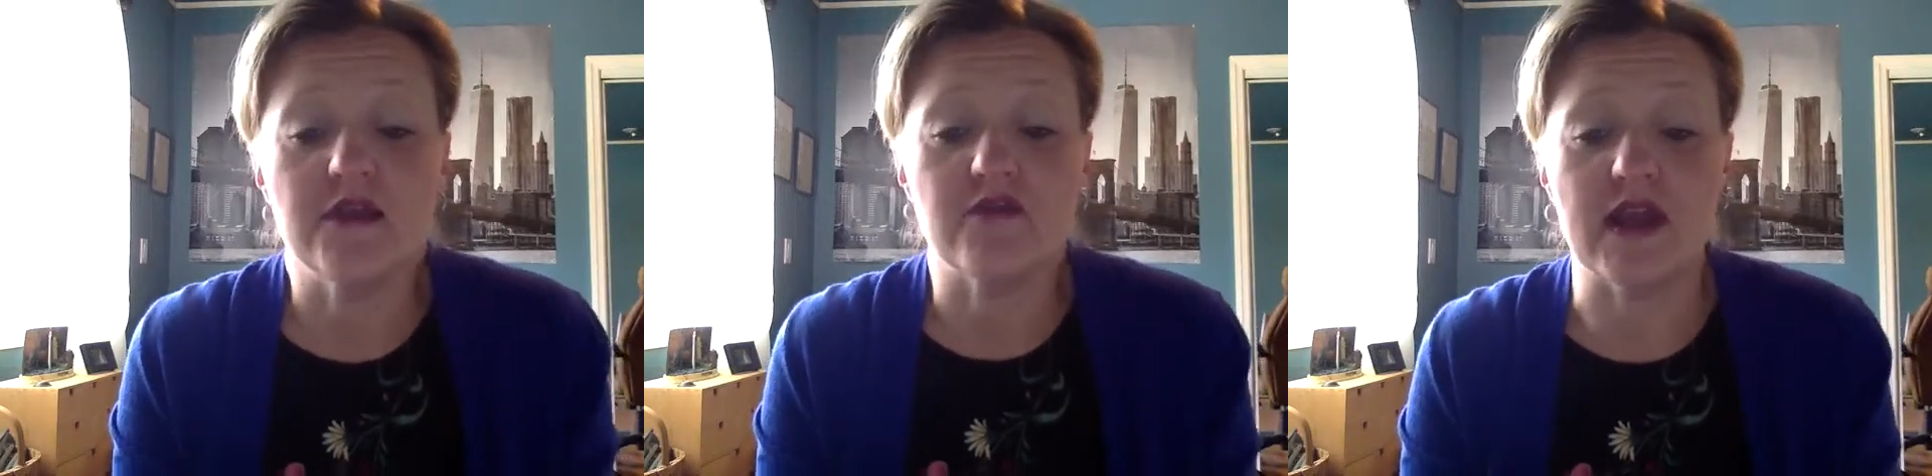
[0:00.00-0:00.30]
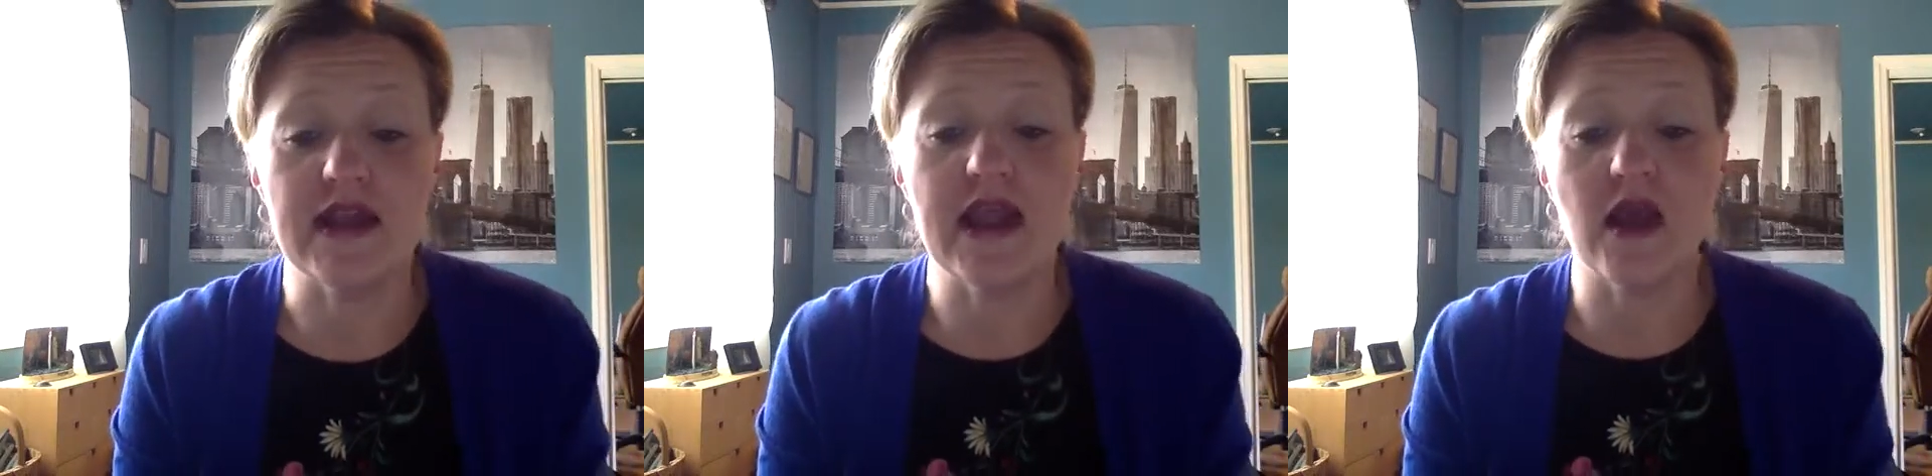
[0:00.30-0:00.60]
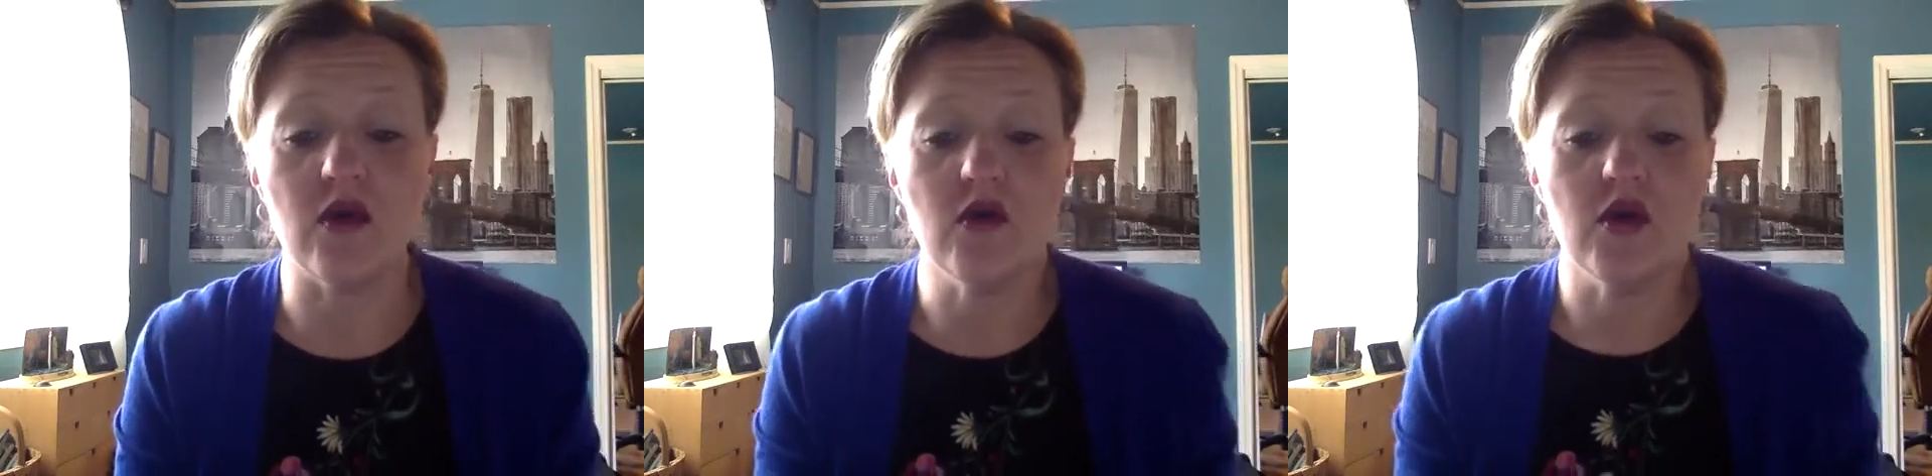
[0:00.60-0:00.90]
Right
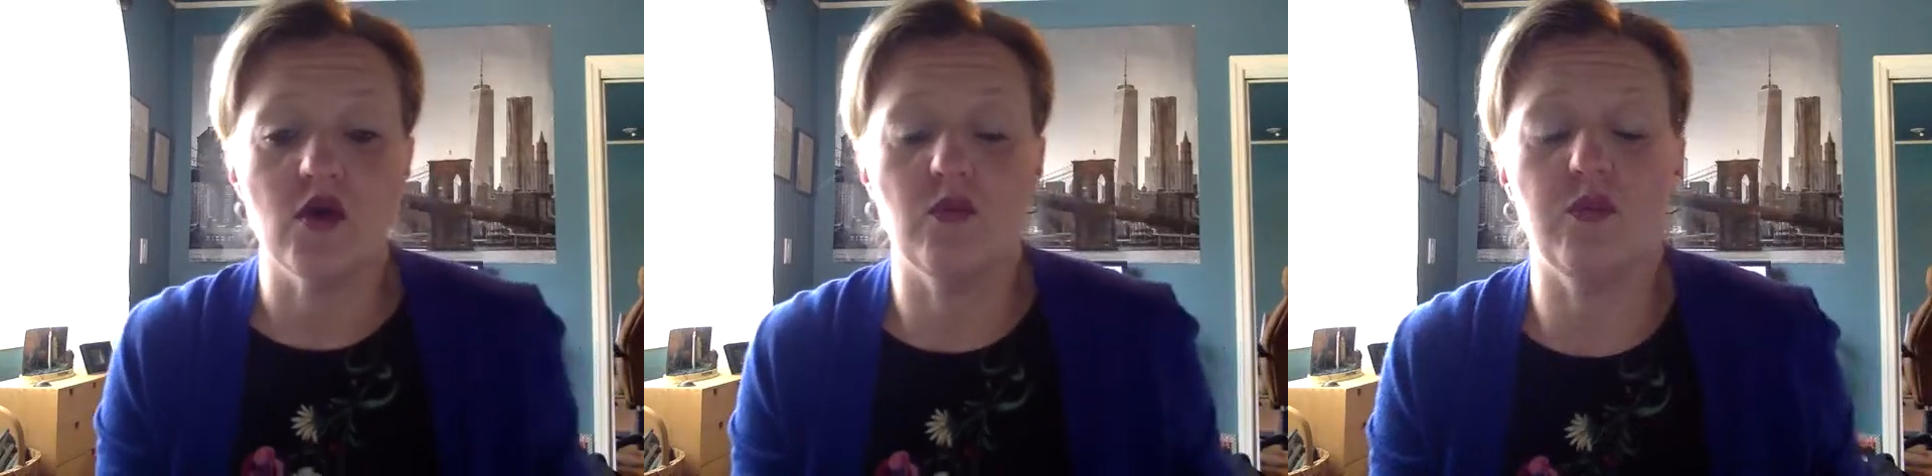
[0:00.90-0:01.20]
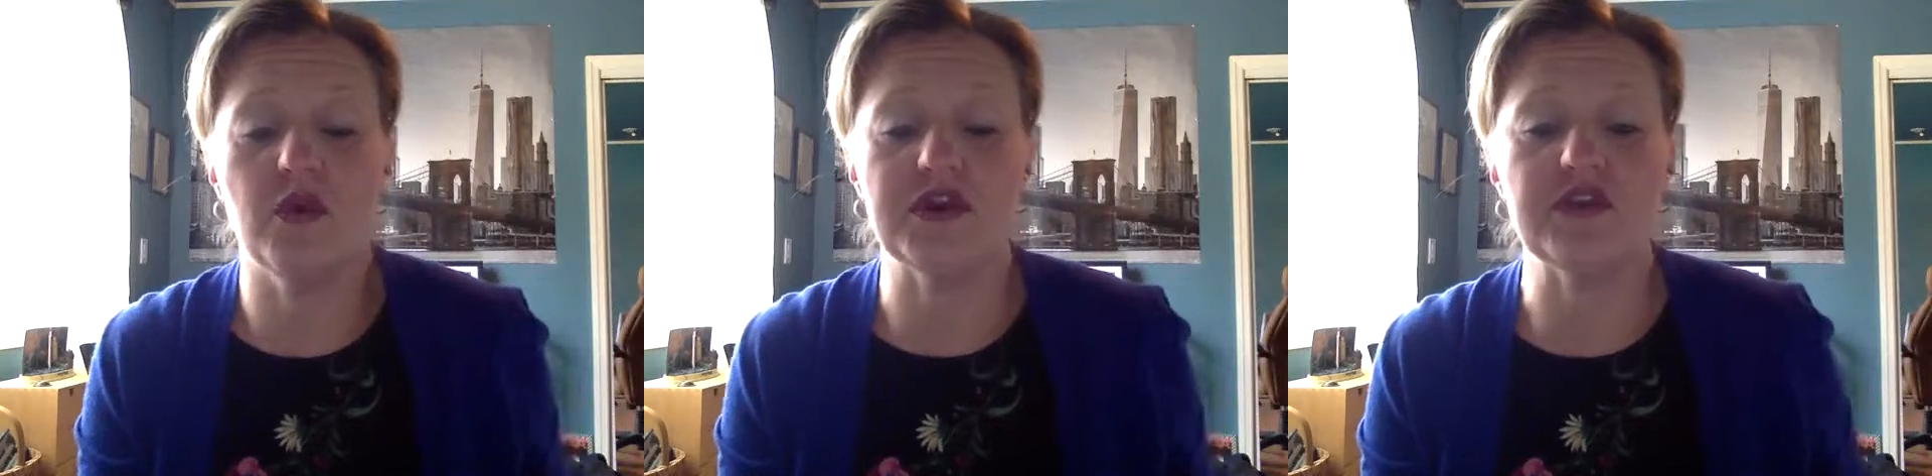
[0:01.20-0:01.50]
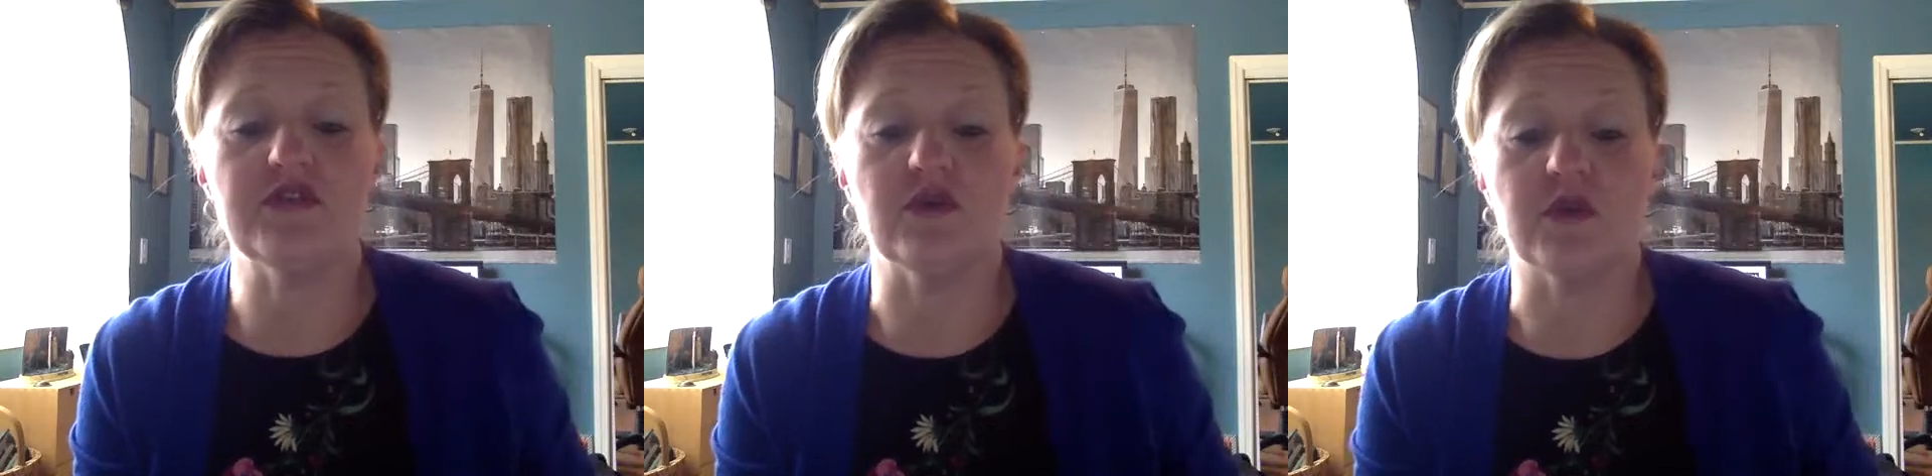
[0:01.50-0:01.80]
now, what are
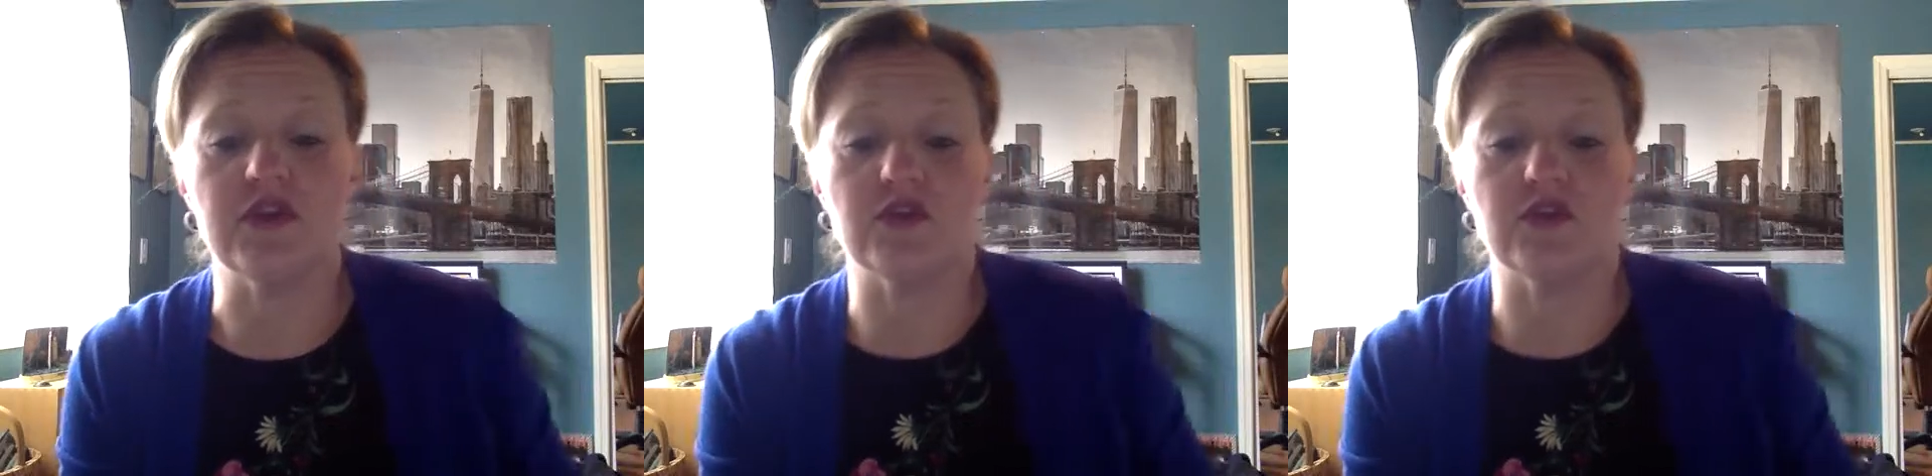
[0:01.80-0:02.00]
you doing?